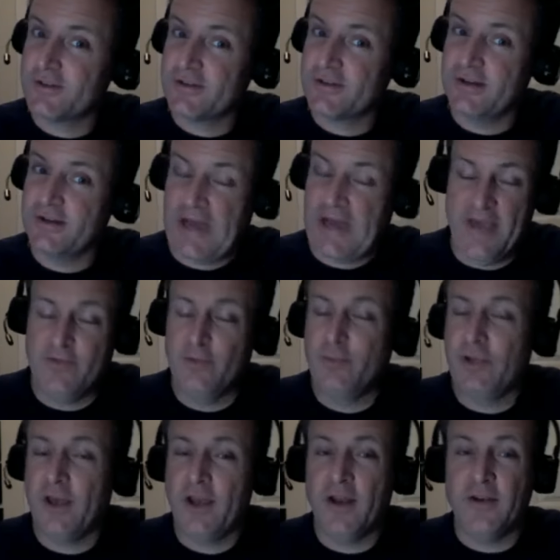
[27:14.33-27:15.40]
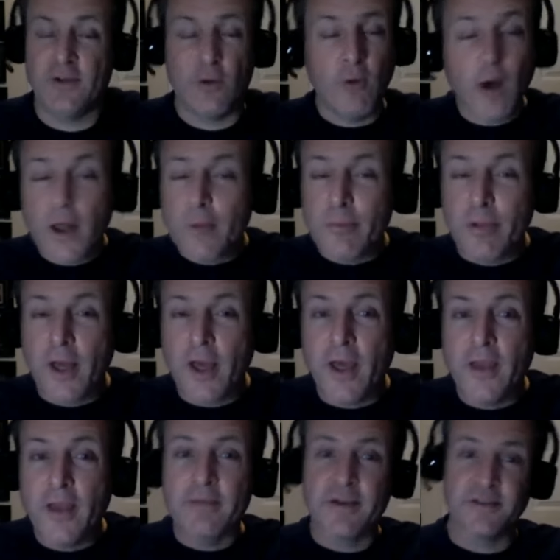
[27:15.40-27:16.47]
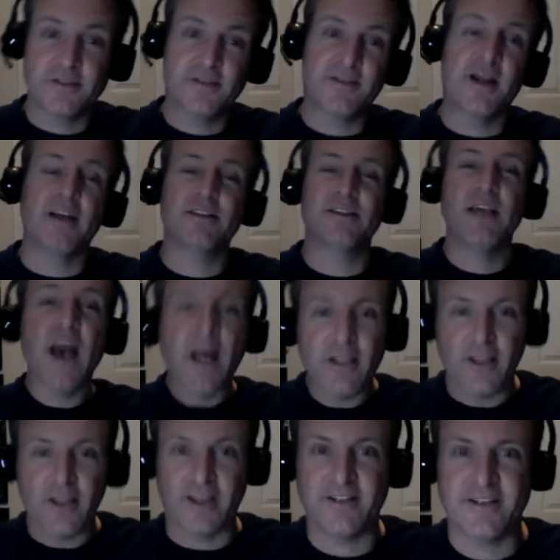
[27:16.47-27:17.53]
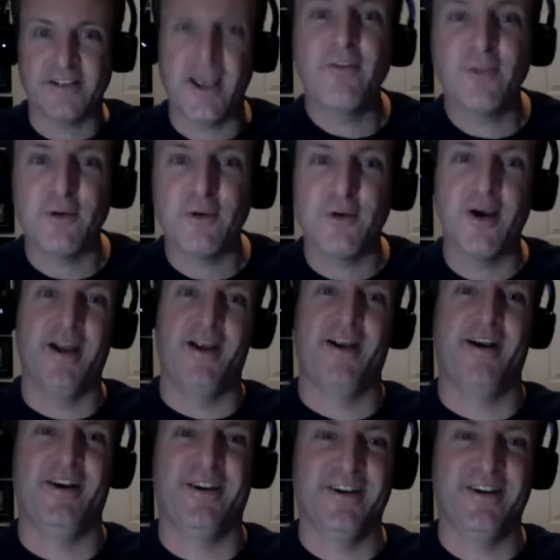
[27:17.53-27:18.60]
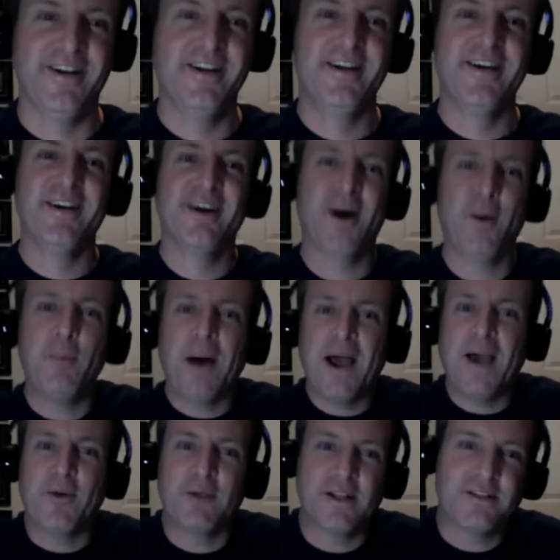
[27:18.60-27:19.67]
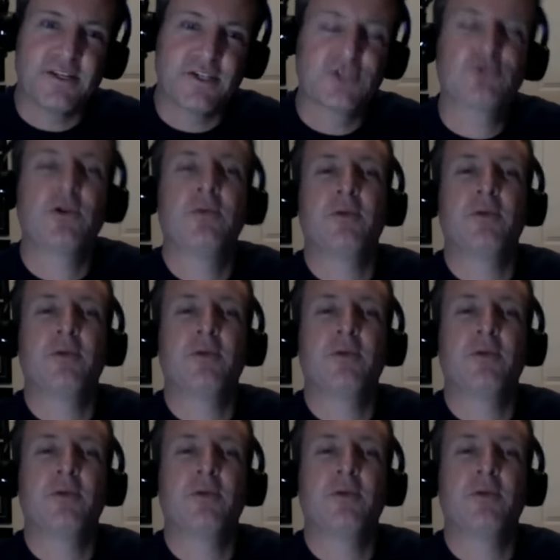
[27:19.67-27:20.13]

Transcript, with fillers: I haven't played it, don't want to play it, because it's not selling. It's everywhere. I'll buy it when it's extremely